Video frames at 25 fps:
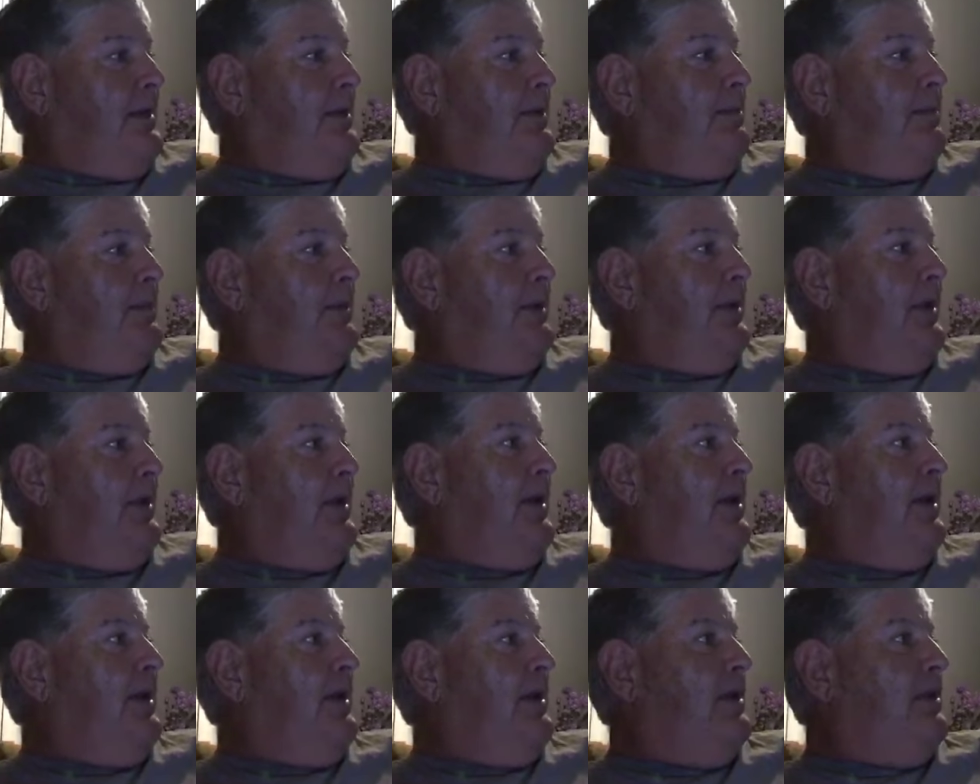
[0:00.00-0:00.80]
but
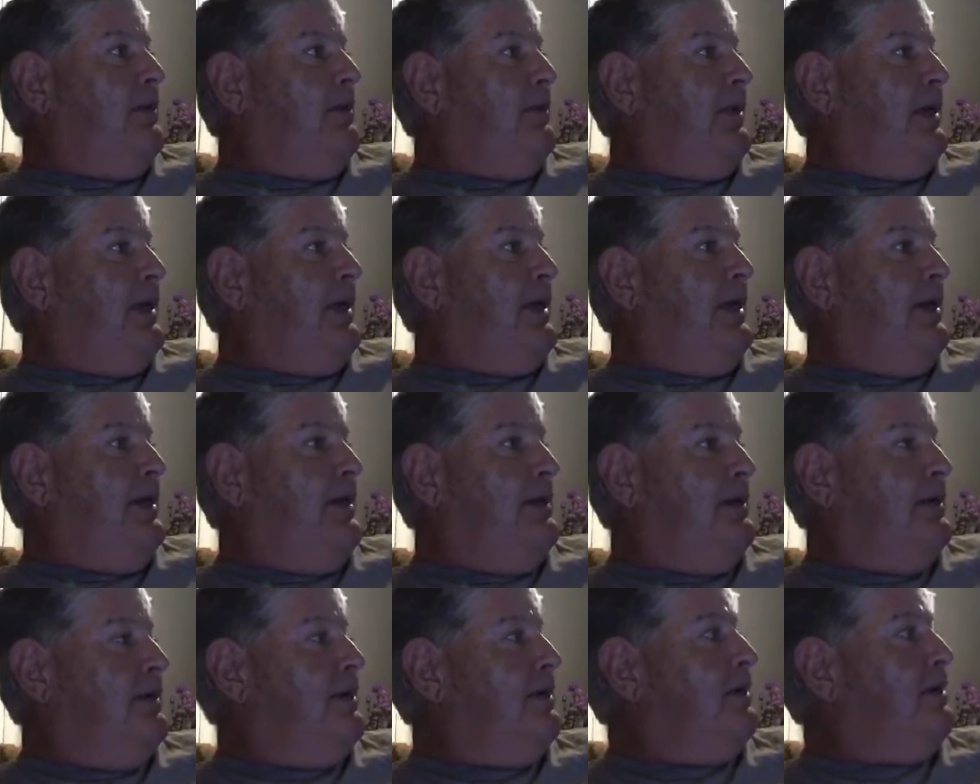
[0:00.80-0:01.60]
anyway,
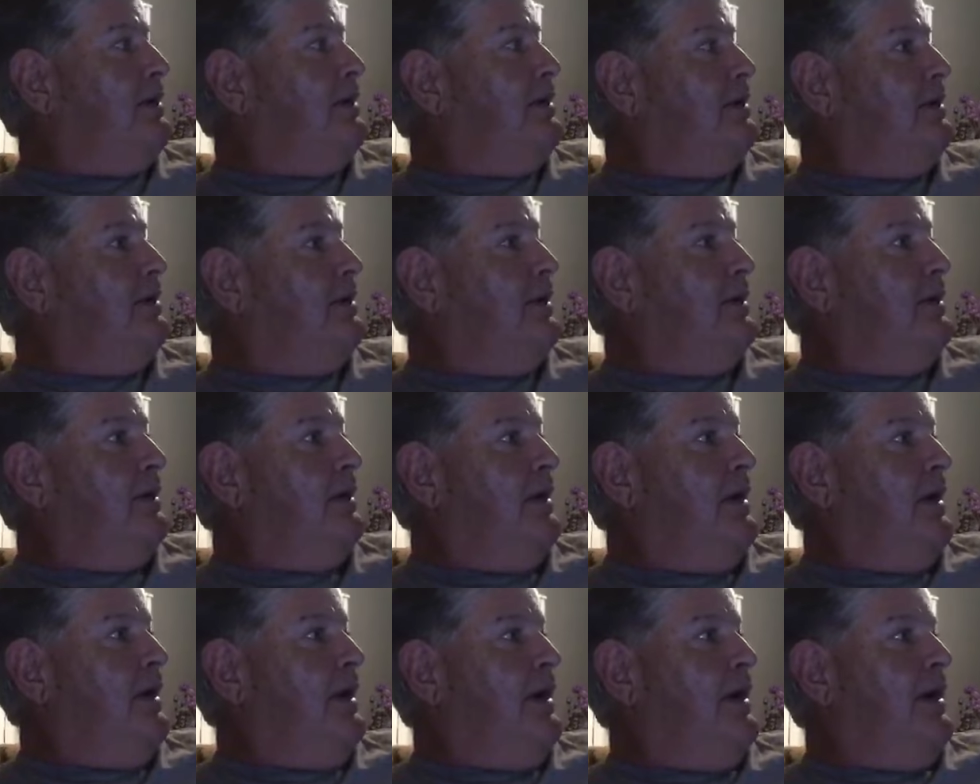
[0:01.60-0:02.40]

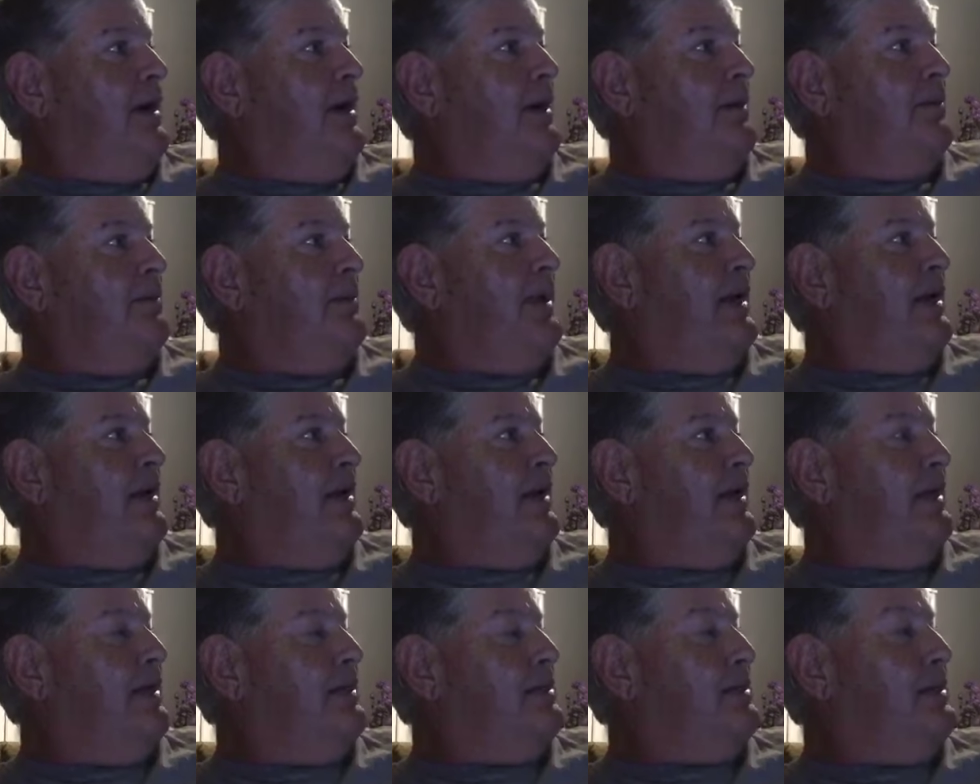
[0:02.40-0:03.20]

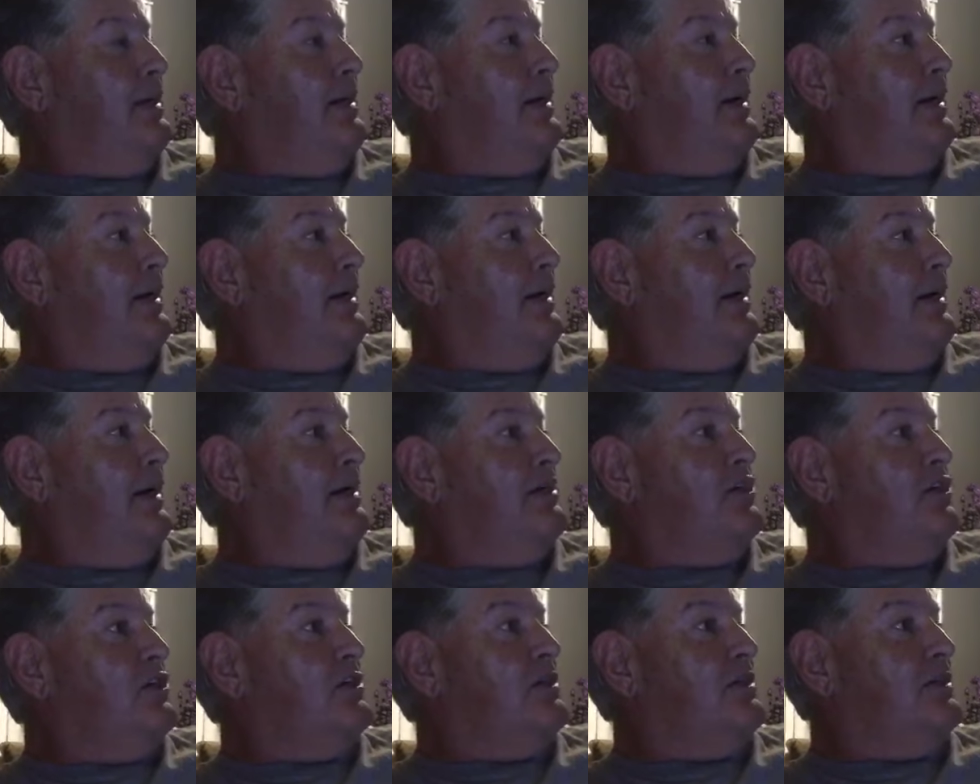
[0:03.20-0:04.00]
I
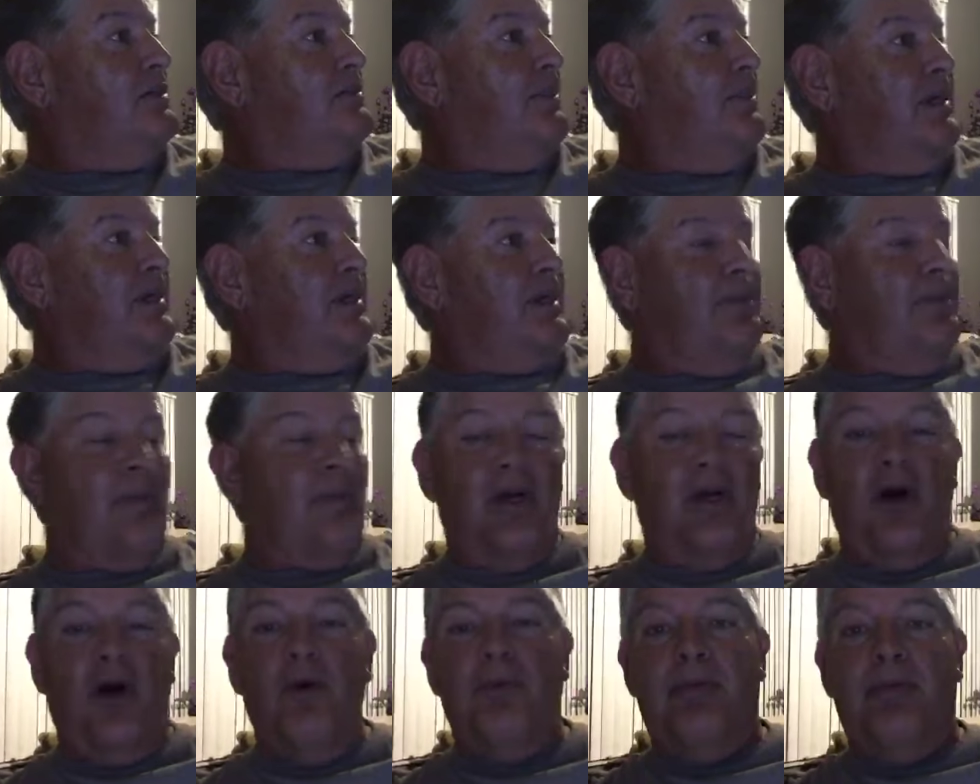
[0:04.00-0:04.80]
just picked up a
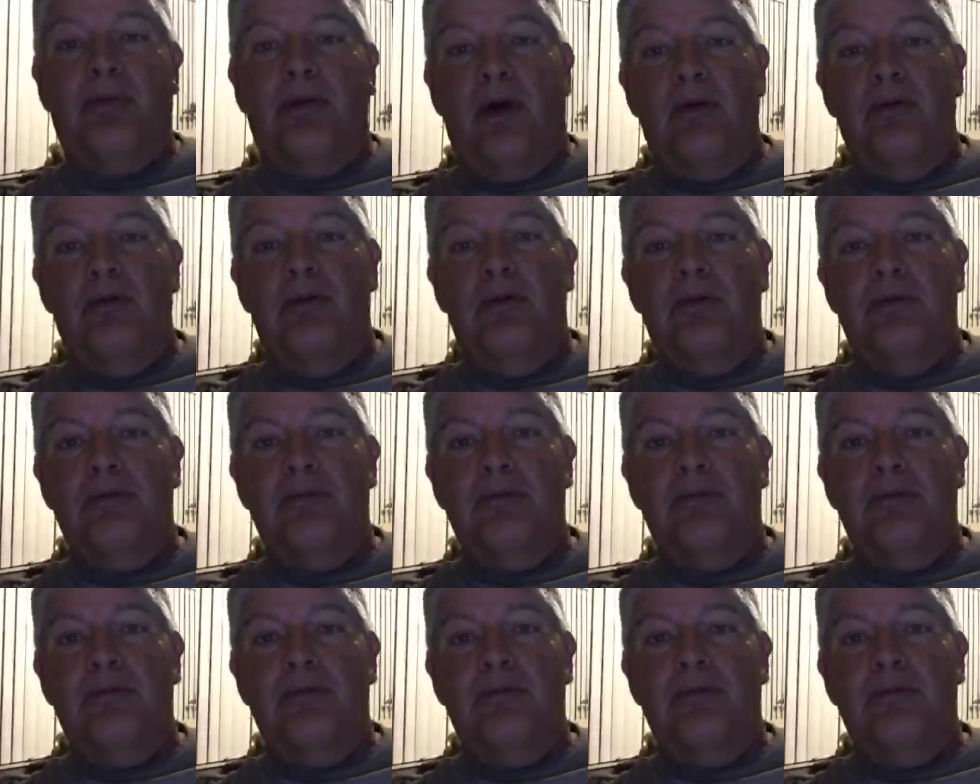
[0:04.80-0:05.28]
GoPro,